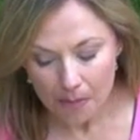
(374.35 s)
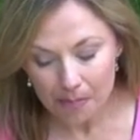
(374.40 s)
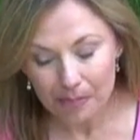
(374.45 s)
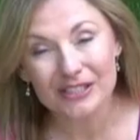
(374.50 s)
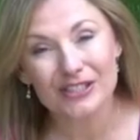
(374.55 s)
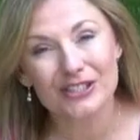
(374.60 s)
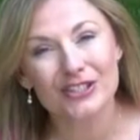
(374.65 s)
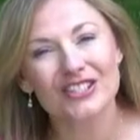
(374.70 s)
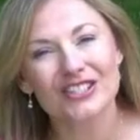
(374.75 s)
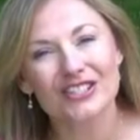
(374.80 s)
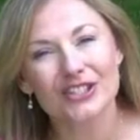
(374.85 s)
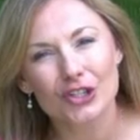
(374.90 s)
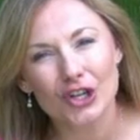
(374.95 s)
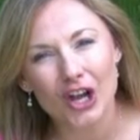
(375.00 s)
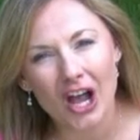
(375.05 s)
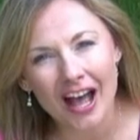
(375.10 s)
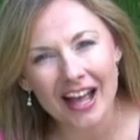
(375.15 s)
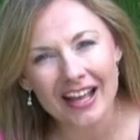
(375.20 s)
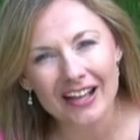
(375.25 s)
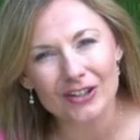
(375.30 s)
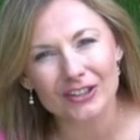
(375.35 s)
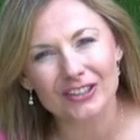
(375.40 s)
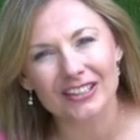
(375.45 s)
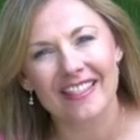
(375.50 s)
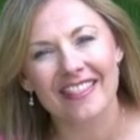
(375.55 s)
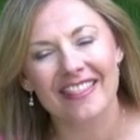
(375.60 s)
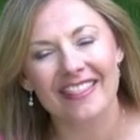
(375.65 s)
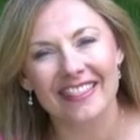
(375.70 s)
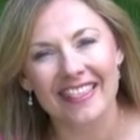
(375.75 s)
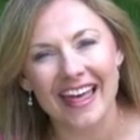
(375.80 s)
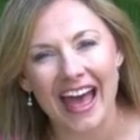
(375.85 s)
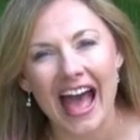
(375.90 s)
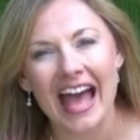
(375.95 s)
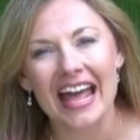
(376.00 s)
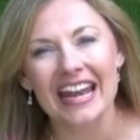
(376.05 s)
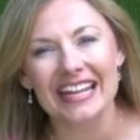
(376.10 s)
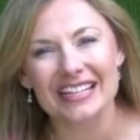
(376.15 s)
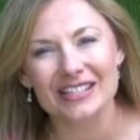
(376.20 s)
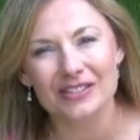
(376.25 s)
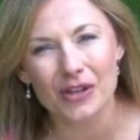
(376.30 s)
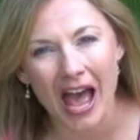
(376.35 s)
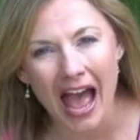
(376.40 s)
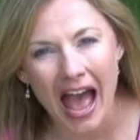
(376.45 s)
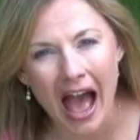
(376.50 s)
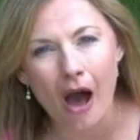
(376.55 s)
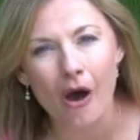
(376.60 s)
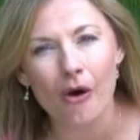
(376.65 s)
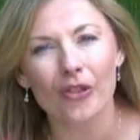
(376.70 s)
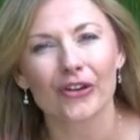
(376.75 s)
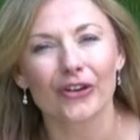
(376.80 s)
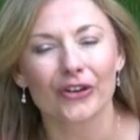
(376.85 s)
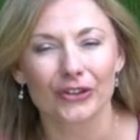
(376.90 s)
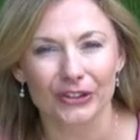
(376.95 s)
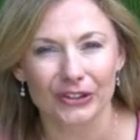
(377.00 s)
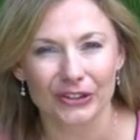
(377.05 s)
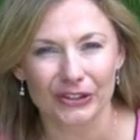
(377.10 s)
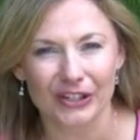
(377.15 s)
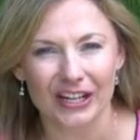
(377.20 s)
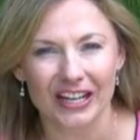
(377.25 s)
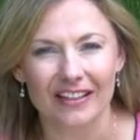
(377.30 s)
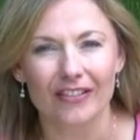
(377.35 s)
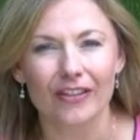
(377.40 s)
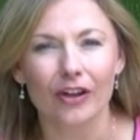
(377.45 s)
but to the child, that is how they're learning.